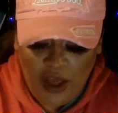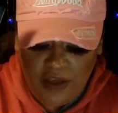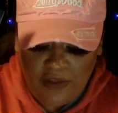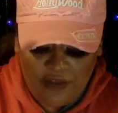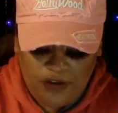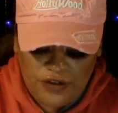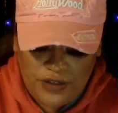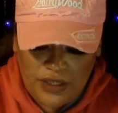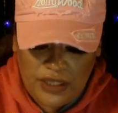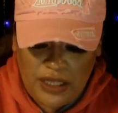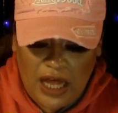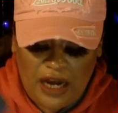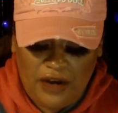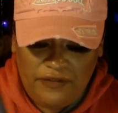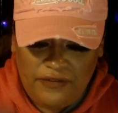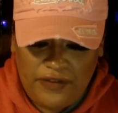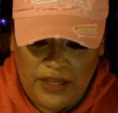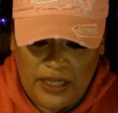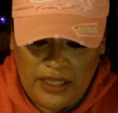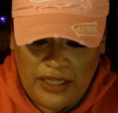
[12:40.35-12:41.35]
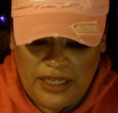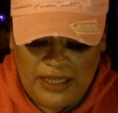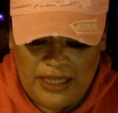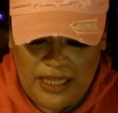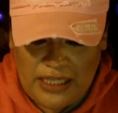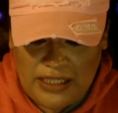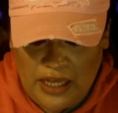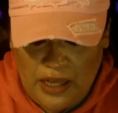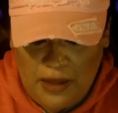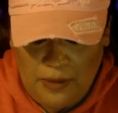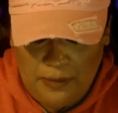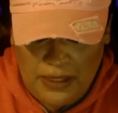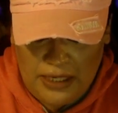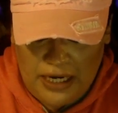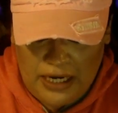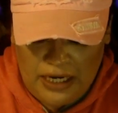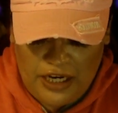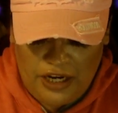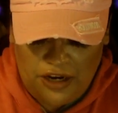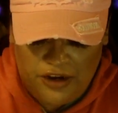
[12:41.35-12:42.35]
There's a lot of healing that's coming
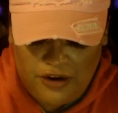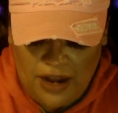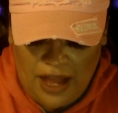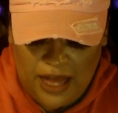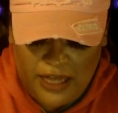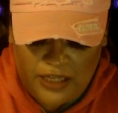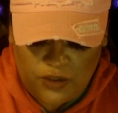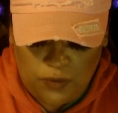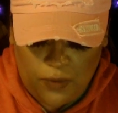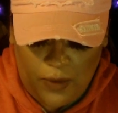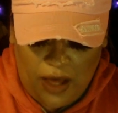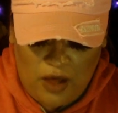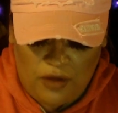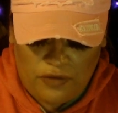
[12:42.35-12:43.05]
in here as well.